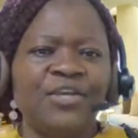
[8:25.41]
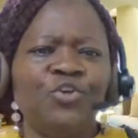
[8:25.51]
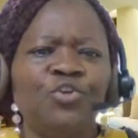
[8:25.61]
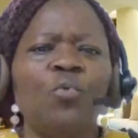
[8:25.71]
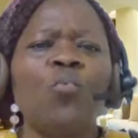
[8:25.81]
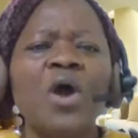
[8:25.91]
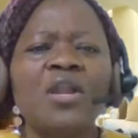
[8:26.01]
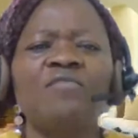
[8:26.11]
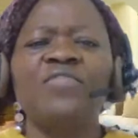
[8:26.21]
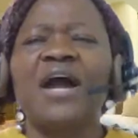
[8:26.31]
One
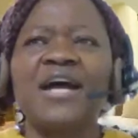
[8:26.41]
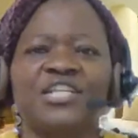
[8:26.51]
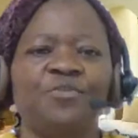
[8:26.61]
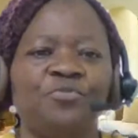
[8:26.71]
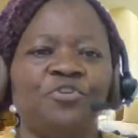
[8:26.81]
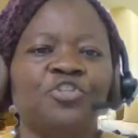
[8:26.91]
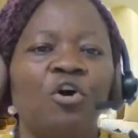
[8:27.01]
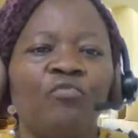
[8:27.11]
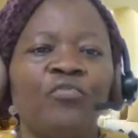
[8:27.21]
of the attributes of